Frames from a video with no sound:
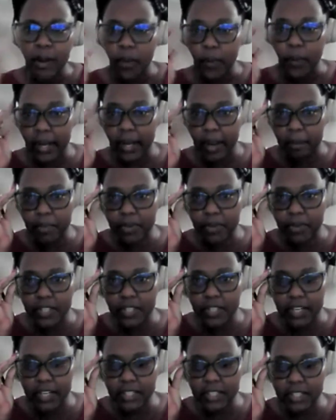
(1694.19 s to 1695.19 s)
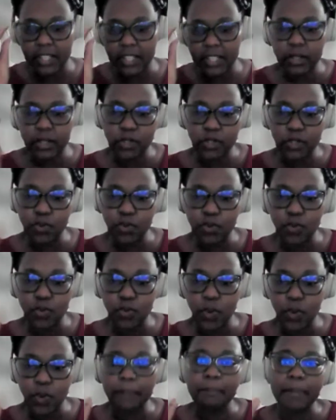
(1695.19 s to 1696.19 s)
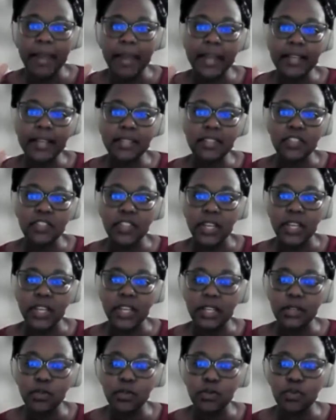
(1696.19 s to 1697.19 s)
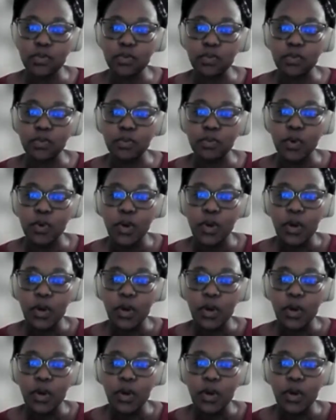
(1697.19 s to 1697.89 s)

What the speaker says: What I appreciate is that you unpacked gender to